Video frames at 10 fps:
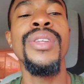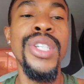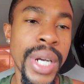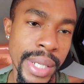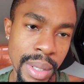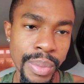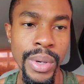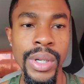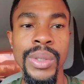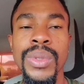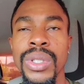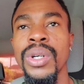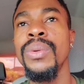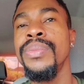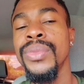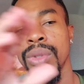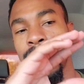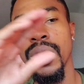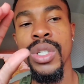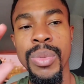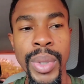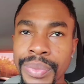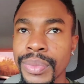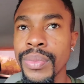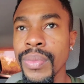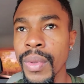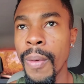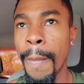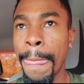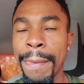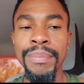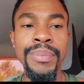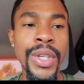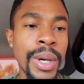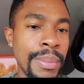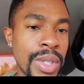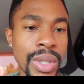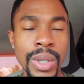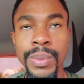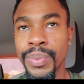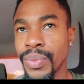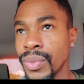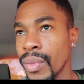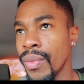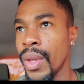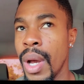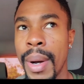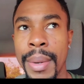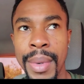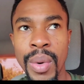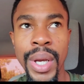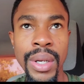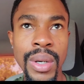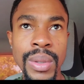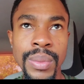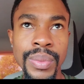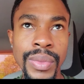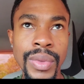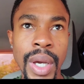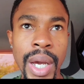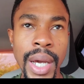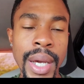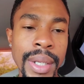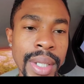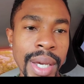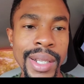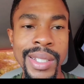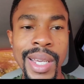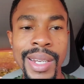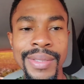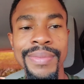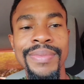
my tricep workout. So just split it. Yup, so on my way now and yeah, let's get it.